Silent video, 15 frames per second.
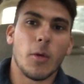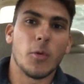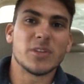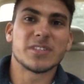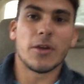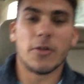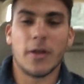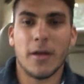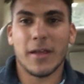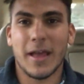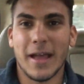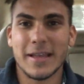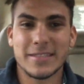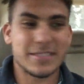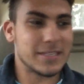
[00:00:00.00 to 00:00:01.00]
What's going on,
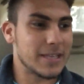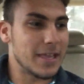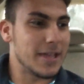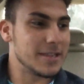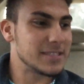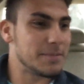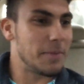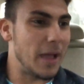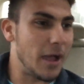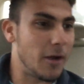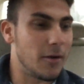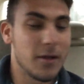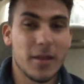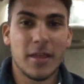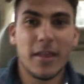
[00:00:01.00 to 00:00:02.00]
guys? It is
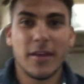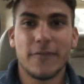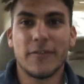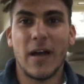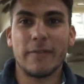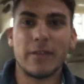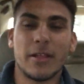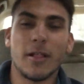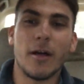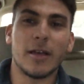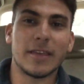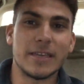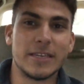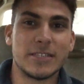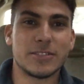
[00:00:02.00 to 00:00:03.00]
about 5
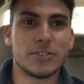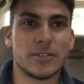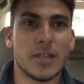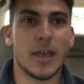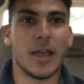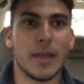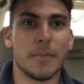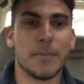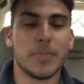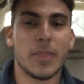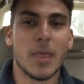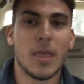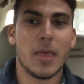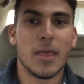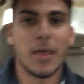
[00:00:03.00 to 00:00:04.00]
o'clock Eastern
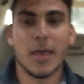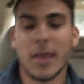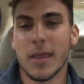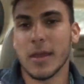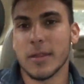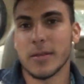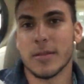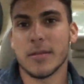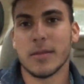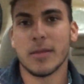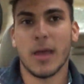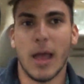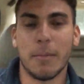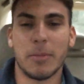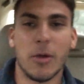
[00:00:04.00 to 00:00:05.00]
time, and
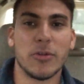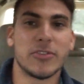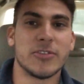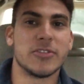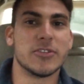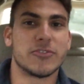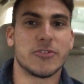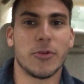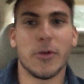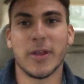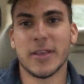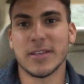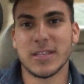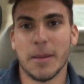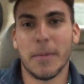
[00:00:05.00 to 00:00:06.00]
I'm going to
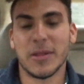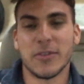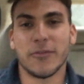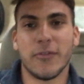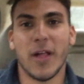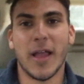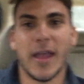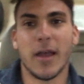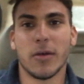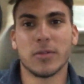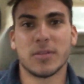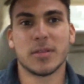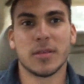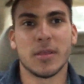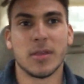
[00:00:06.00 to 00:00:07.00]
Detroit because I'm about to fly out
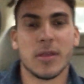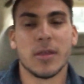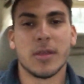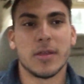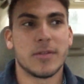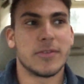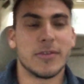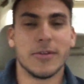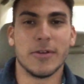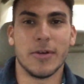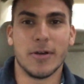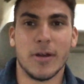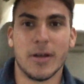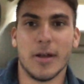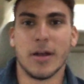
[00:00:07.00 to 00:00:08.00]
to
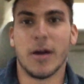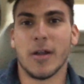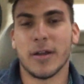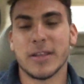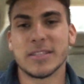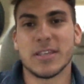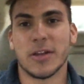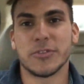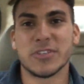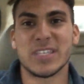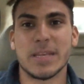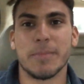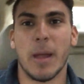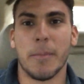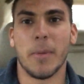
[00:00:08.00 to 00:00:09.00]
Arkansas to
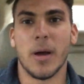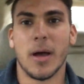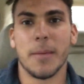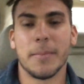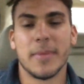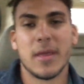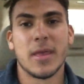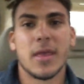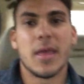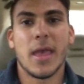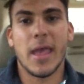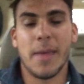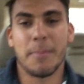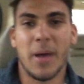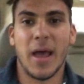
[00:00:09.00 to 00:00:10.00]
see my mom
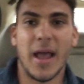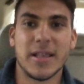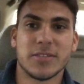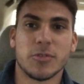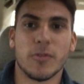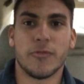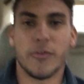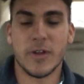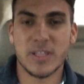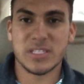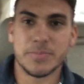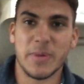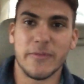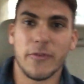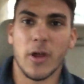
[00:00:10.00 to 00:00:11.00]
and my high school
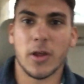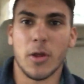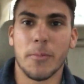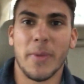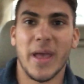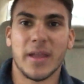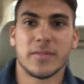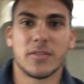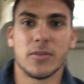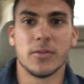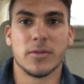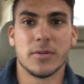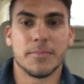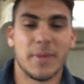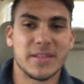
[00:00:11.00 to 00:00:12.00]
friends before I go back to
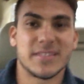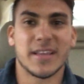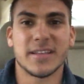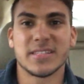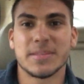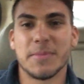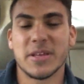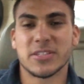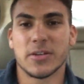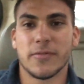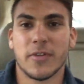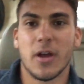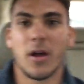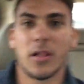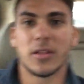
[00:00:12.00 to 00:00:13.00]
my second semester
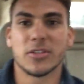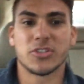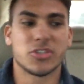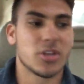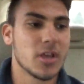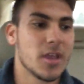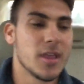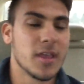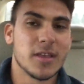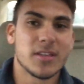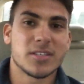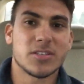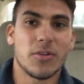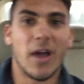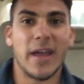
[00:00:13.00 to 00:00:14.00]
of college.
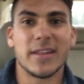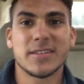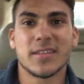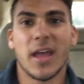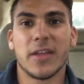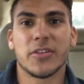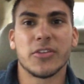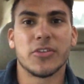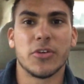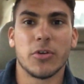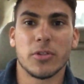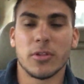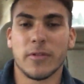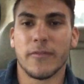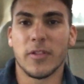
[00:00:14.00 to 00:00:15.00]
So I decided to do a
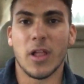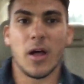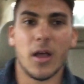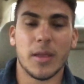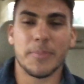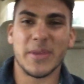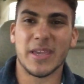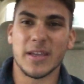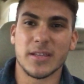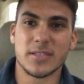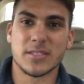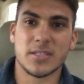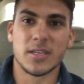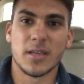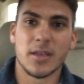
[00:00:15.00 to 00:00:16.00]
little vlog
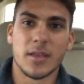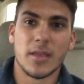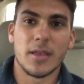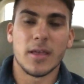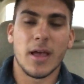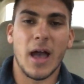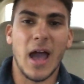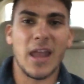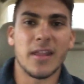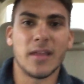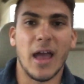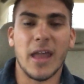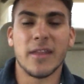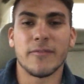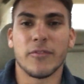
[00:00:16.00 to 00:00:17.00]
because I
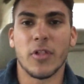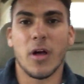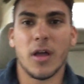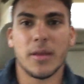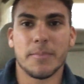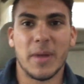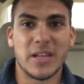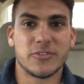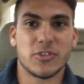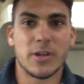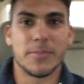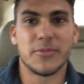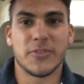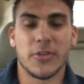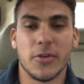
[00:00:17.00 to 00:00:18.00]
didn't vlog my
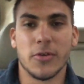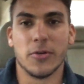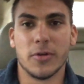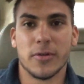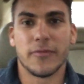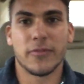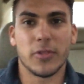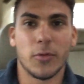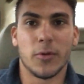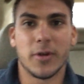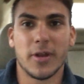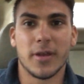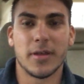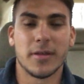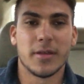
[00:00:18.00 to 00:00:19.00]
trip to
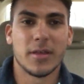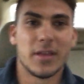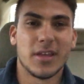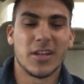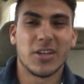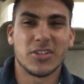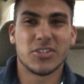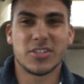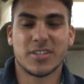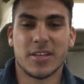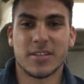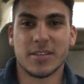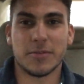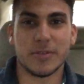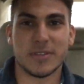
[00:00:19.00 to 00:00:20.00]
Florida just
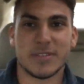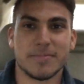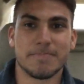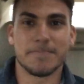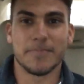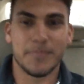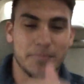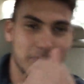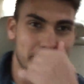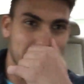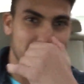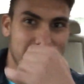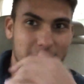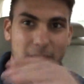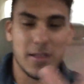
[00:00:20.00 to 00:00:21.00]
because it was
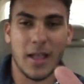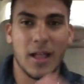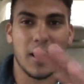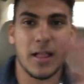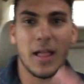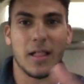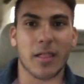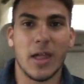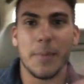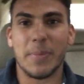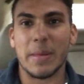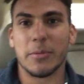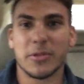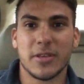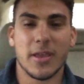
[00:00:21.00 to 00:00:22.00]
a lot of
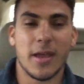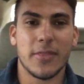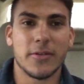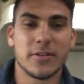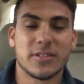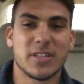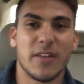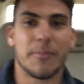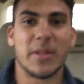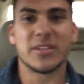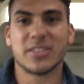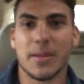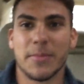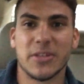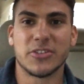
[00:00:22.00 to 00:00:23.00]
people together and stuff, but
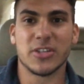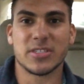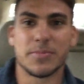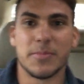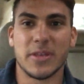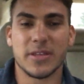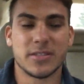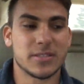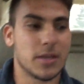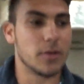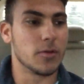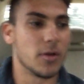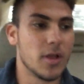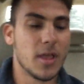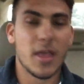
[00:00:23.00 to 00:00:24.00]
it's gonna be just me,
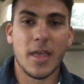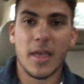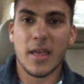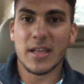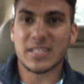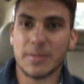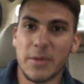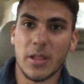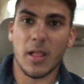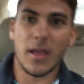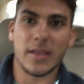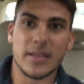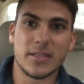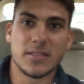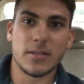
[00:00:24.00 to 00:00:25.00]
so it's gonna be a
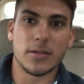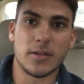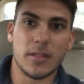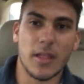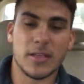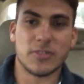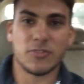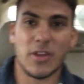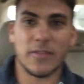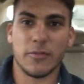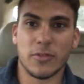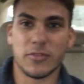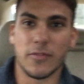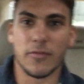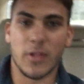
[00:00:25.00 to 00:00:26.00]
lot easier and less
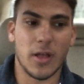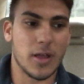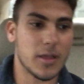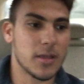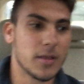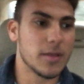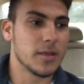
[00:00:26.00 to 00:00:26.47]
stressful to vlog.